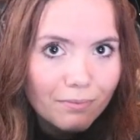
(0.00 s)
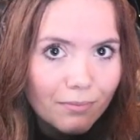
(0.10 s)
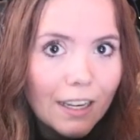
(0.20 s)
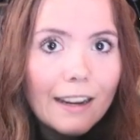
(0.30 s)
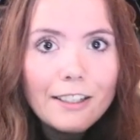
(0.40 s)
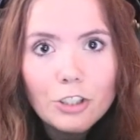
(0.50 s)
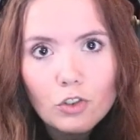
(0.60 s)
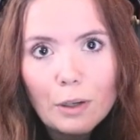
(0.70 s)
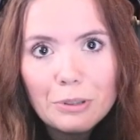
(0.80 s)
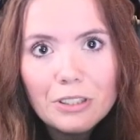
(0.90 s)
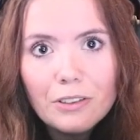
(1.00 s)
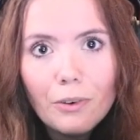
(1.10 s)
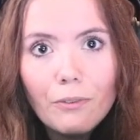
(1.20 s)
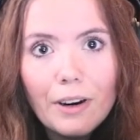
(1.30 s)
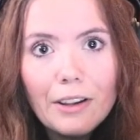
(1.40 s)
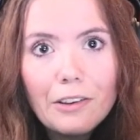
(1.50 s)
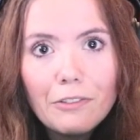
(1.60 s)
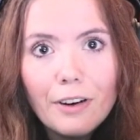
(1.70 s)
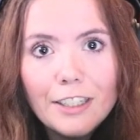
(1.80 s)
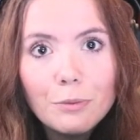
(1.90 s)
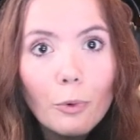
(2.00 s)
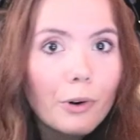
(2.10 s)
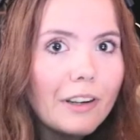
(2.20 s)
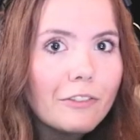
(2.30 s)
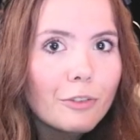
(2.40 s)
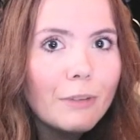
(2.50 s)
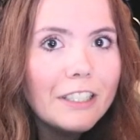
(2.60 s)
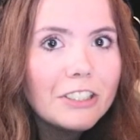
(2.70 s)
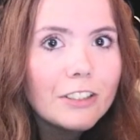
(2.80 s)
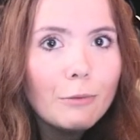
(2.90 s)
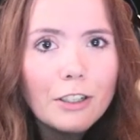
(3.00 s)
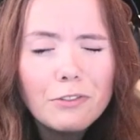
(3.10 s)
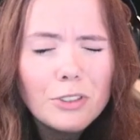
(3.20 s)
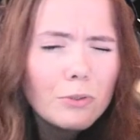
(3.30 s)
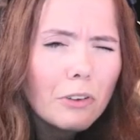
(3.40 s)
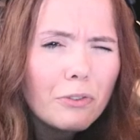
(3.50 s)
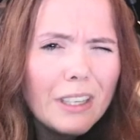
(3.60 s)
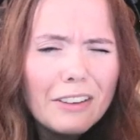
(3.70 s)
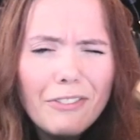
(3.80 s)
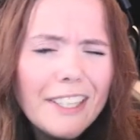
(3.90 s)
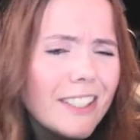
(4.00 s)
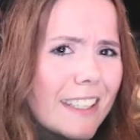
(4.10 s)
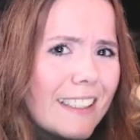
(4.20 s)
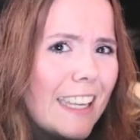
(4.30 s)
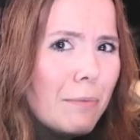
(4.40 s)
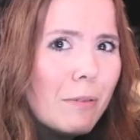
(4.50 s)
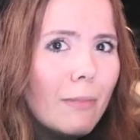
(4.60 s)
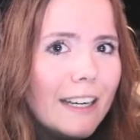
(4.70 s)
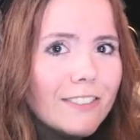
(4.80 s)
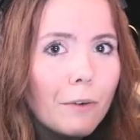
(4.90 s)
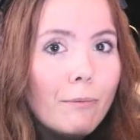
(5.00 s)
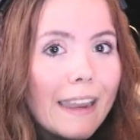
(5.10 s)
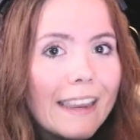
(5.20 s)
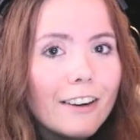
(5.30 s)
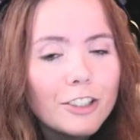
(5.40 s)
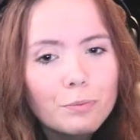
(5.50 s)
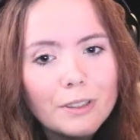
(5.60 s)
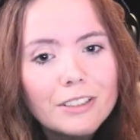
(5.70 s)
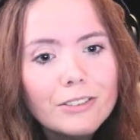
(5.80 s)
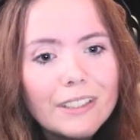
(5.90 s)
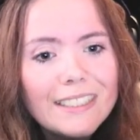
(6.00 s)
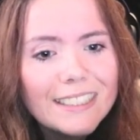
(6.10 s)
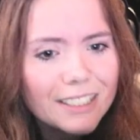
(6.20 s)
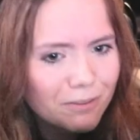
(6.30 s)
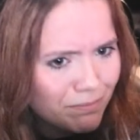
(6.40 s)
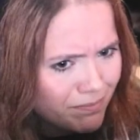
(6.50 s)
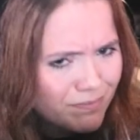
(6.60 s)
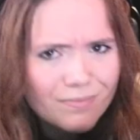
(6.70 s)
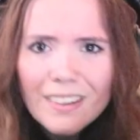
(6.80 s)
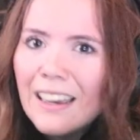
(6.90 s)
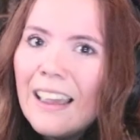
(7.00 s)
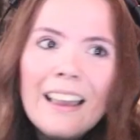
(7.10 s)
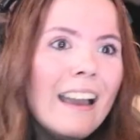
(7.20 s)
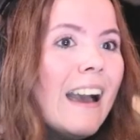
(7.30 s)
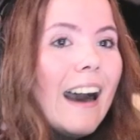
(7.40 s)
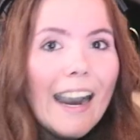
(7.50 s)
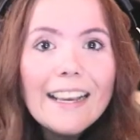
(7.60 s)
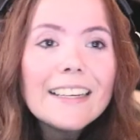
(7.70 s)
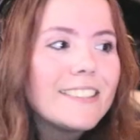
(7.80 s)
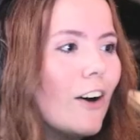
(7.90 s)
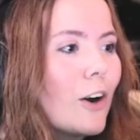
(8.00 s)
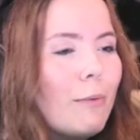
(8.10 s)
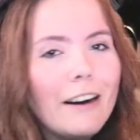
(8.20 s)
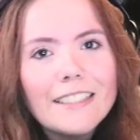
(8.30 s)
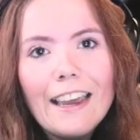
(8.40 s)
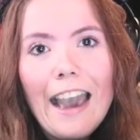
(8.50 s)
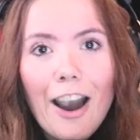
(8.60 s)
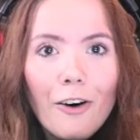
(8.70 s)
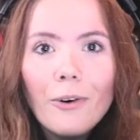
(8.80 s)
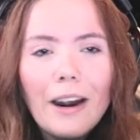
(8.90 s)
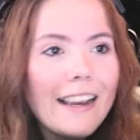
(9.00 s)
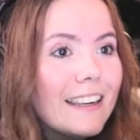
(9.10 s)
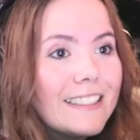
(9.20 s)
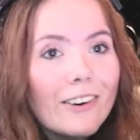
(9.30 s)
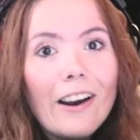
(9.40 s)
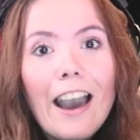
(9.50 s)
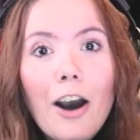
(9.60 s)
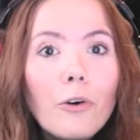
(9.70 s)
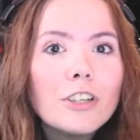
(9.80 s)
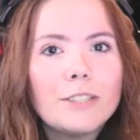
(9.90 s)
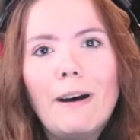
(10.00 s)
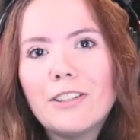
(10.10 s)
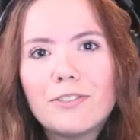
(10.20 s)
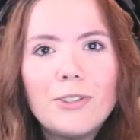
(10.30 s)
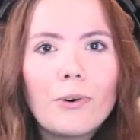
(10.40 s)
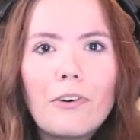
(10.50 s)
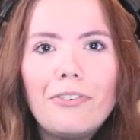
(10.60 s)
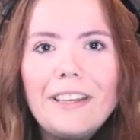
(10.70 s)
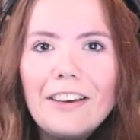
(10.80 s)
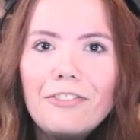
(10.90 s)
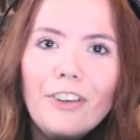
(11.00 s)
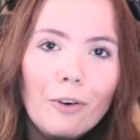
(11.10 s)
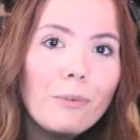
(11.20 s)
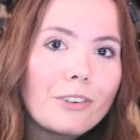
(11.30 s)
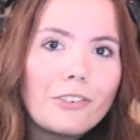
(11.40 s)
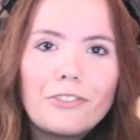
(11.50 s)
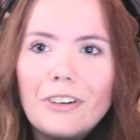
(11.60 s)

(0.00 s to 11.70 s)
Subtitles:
in the description on where you can find more information about photography and things you can keep in mind when making those print screens. I can talk hours about photography and filmography